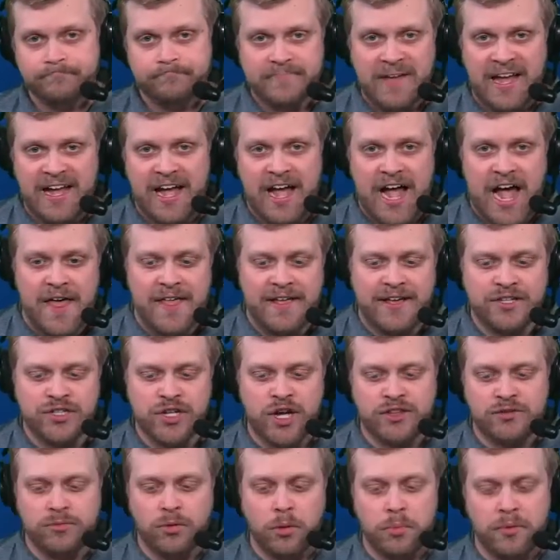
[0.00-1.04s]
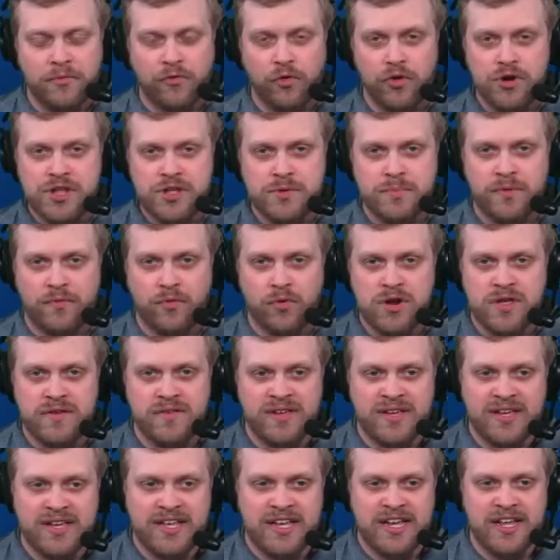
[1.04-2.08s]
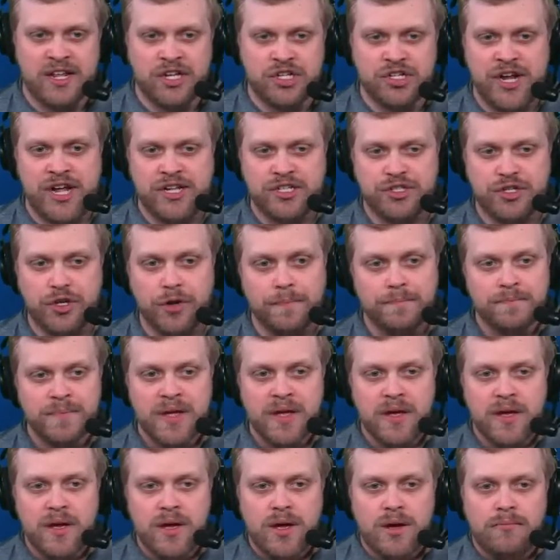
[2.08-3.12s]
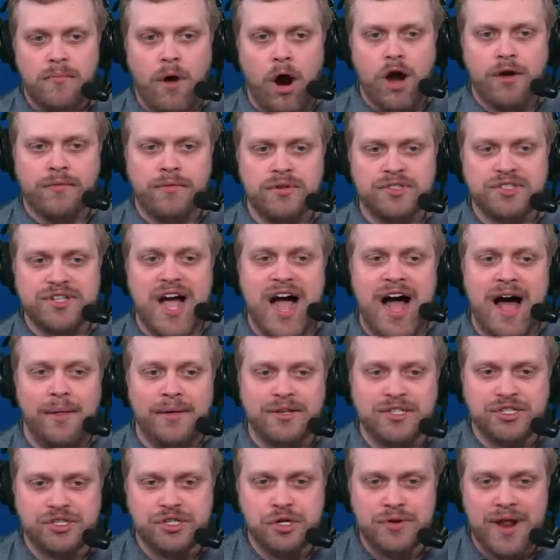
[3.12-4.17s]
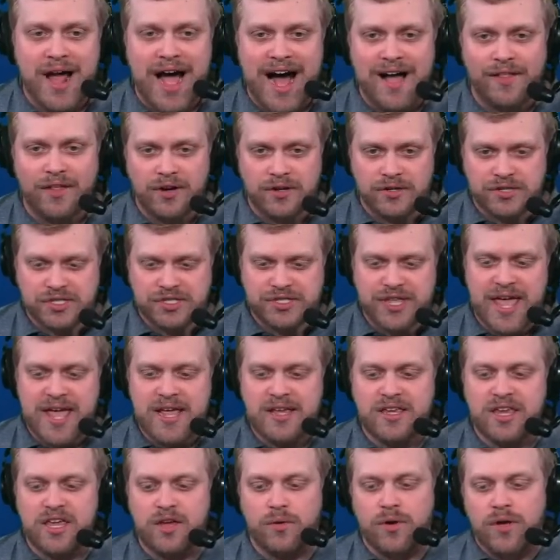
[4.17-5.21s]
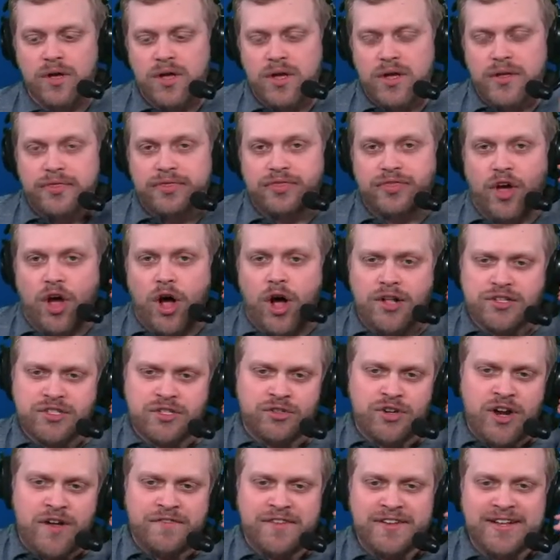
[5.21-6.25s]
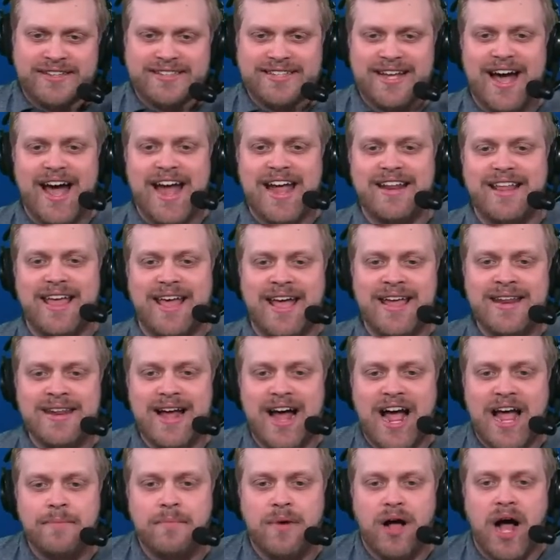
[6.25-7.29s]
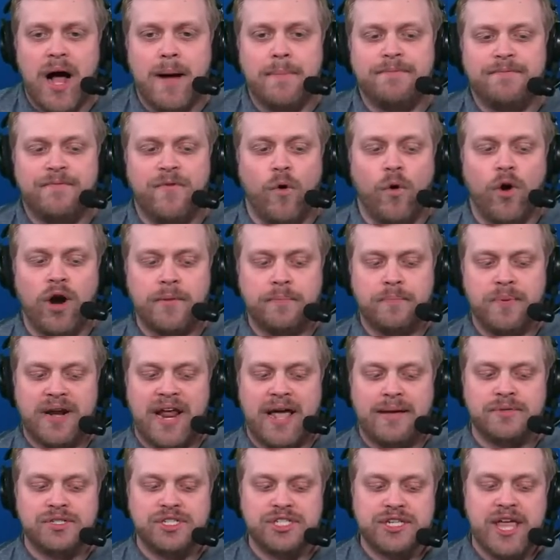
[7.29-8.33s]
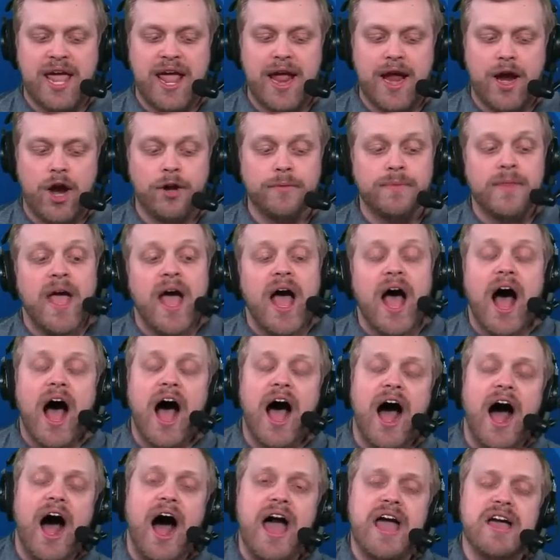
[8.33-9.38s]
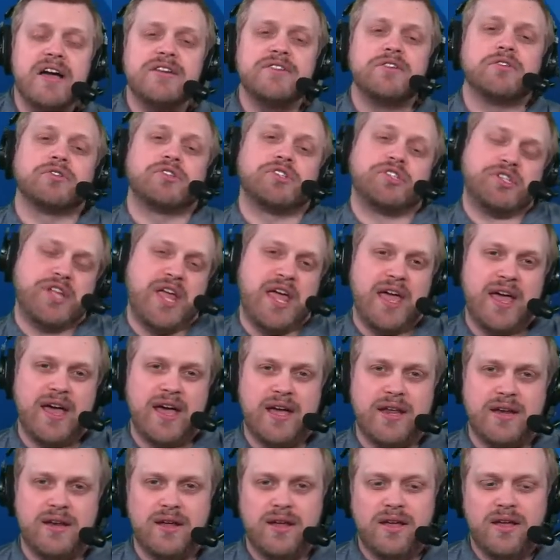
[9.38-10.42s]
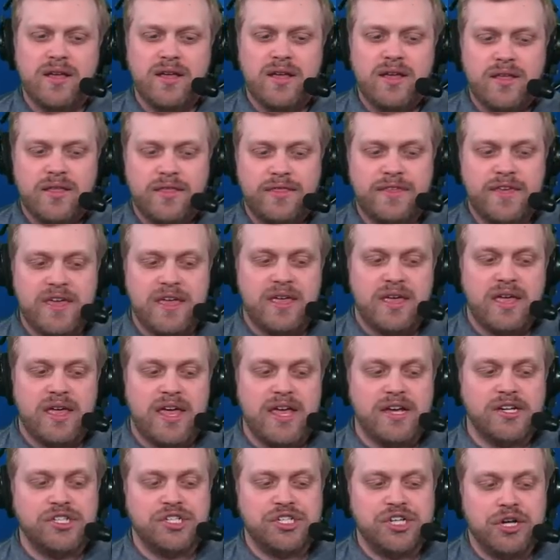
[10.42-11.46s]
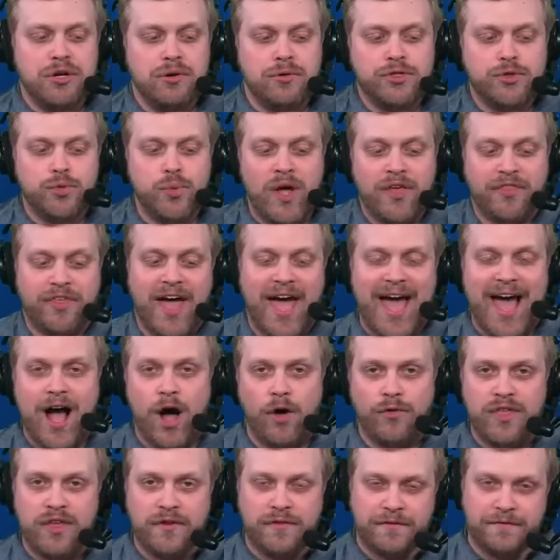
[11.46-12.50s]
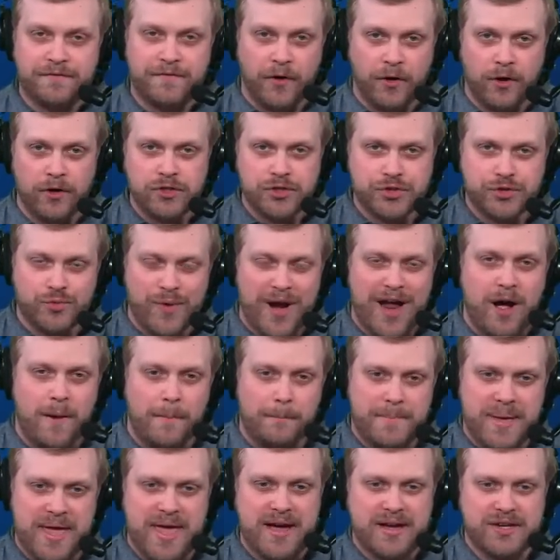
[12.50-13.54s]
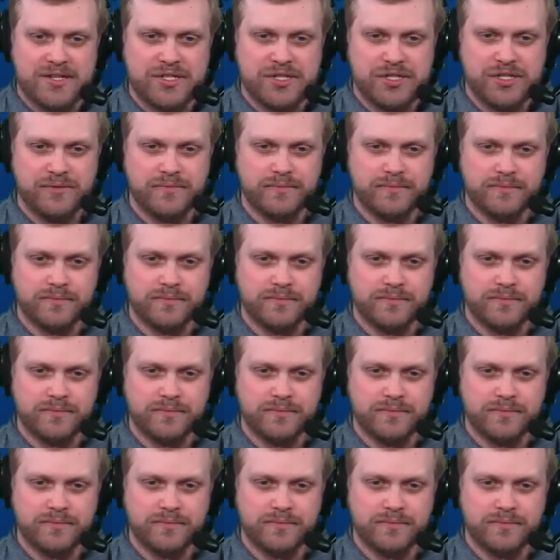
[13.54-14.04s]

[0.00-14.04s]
I, I think he's off the board before you, before you even get a chance to. Martin Rosales, two dollars. Thank you. Thoughts on drafting a tight end? I'm up for it, but I'm scared. I understand the issues with how the first-round picks